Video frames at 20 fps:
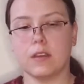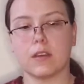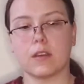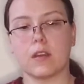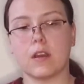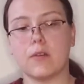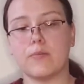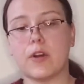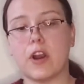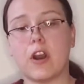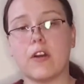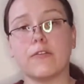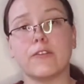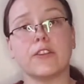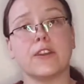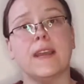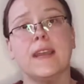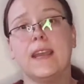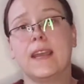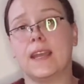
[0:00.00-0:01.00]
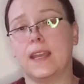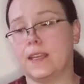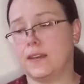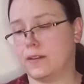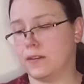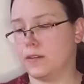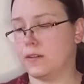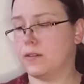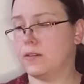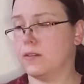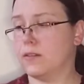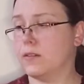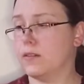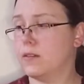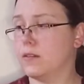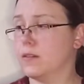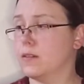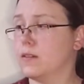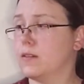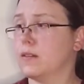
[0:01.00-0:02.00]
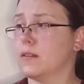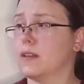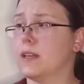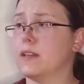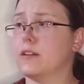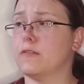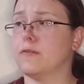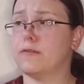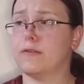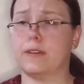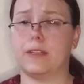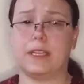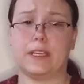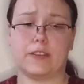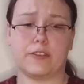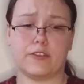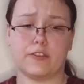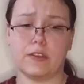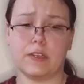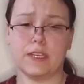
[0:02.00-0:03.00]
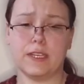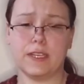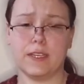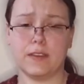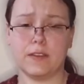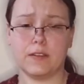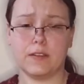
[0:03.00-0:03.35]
come off your hand kind of naturally,